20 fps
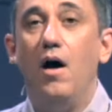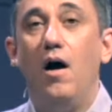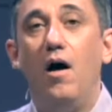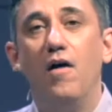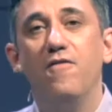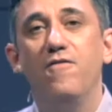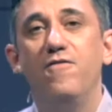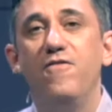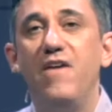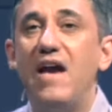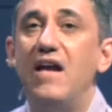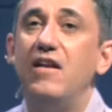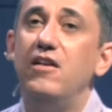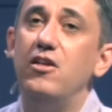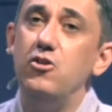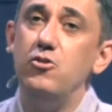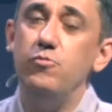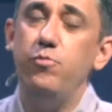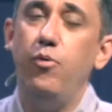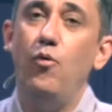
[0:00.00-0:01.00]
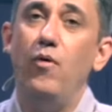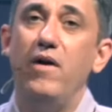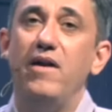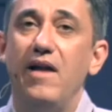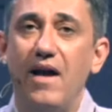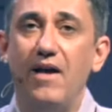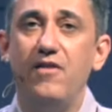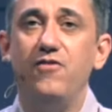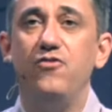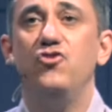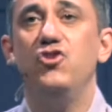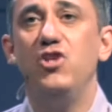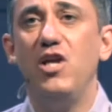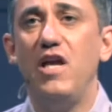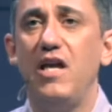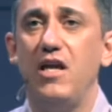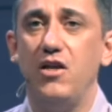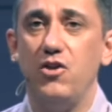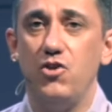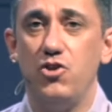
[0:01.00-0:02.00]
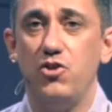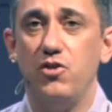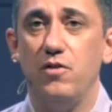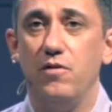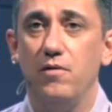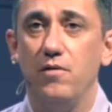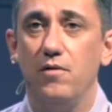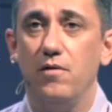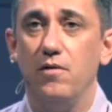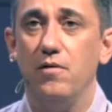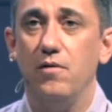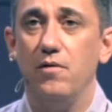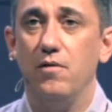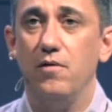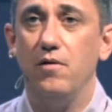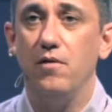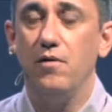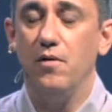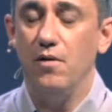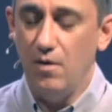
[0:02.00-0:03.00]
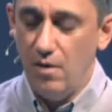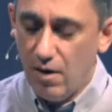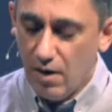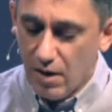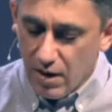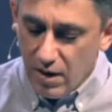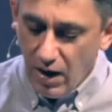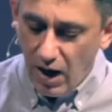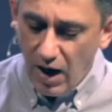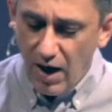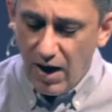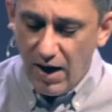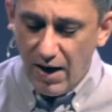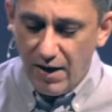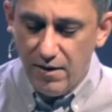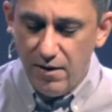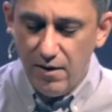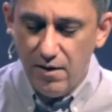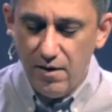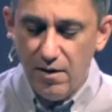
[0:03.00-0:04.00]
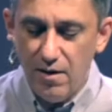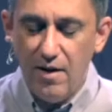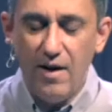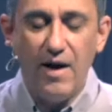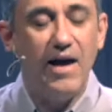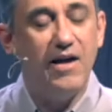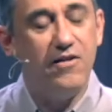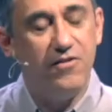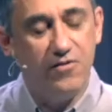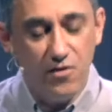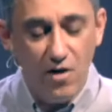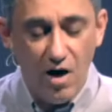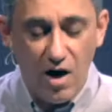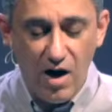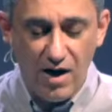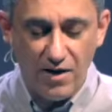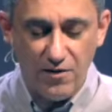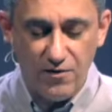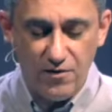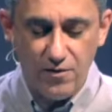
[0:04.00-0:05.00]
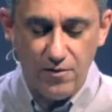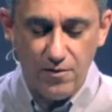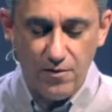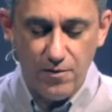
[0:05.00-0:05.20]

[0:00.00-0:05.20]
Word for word: our vantage point has changed. God has not.